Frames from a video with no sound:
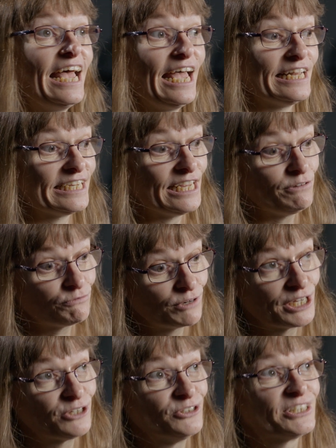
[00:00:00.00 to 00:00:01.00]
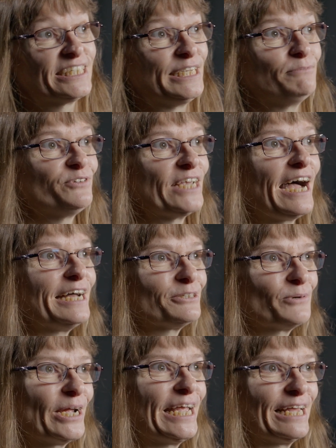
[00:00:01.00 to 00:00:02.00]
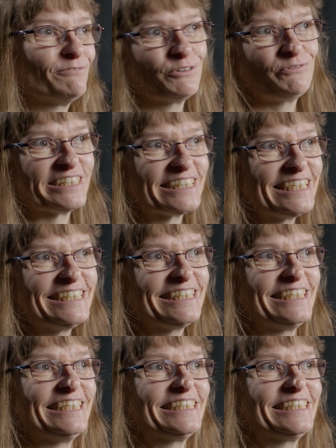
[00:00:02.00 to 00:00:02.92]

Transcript: And if we could keep the hardware and the facility